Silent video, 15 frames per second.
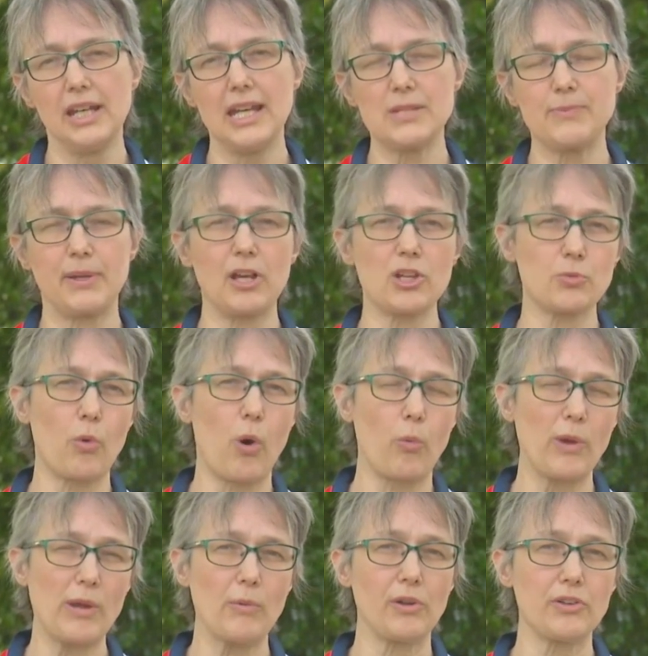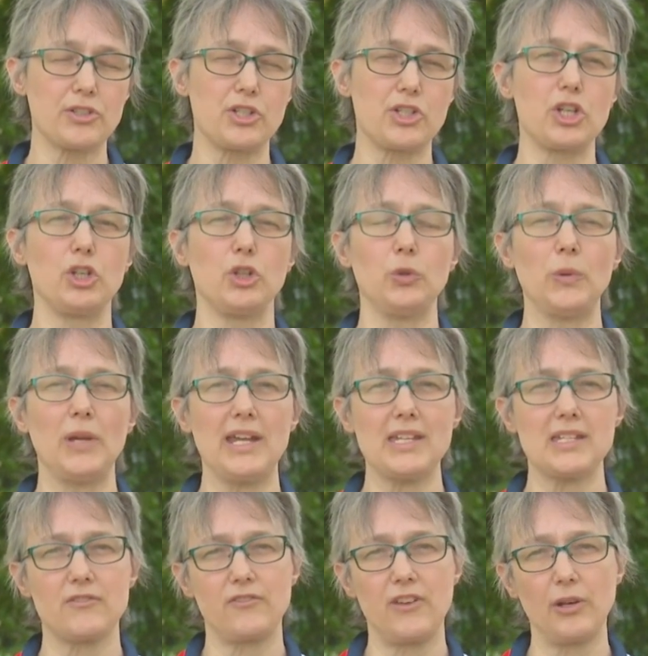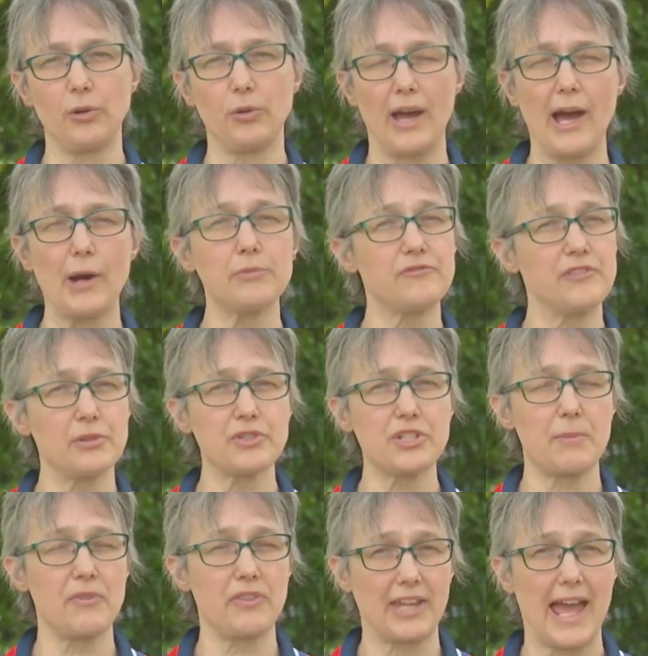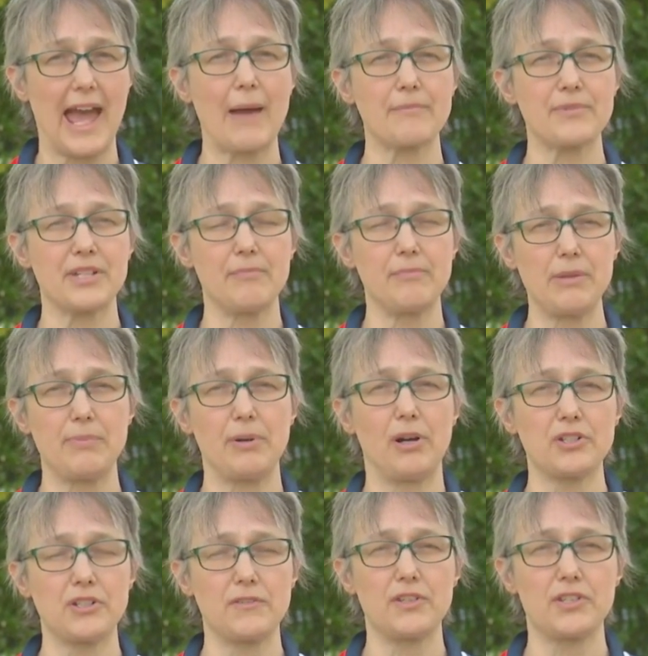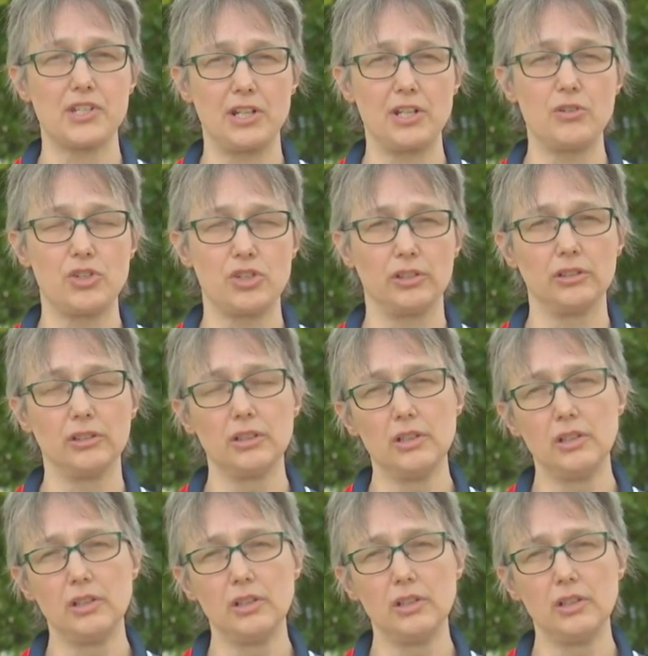is because what we want to do is help fill some of the gaps and be part of the solution.